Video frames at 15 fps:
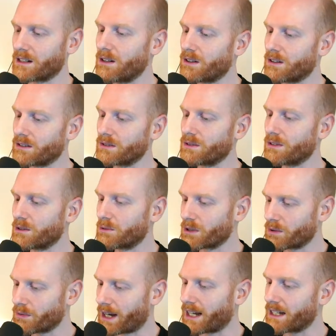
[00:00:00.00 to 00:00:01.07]
oh, you are
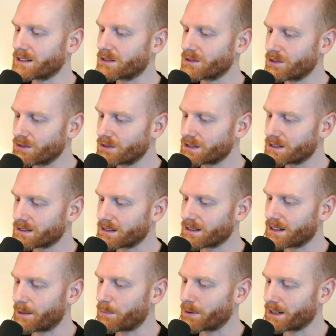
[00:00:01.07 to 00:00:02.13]
required to use
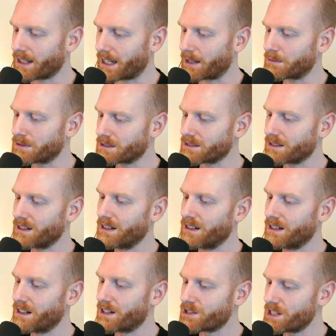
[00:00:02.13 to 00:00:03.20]
the Epic Games
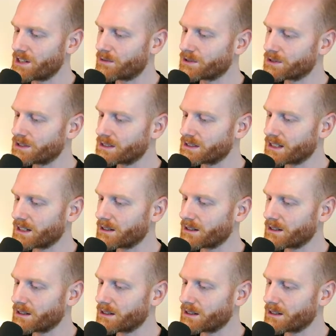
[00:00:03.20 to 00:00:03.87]
achievement system. And